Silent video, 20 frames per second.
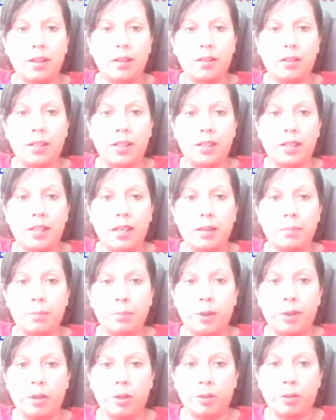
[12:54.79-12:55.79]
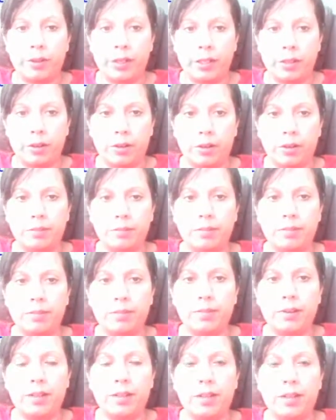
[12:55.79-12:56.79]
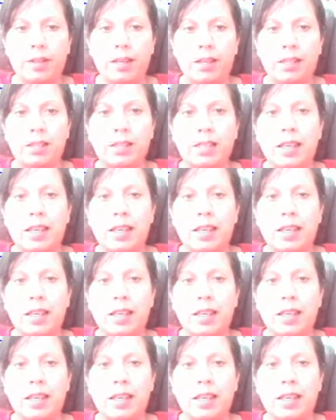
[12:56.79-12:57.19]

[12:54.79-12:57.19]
the input over here is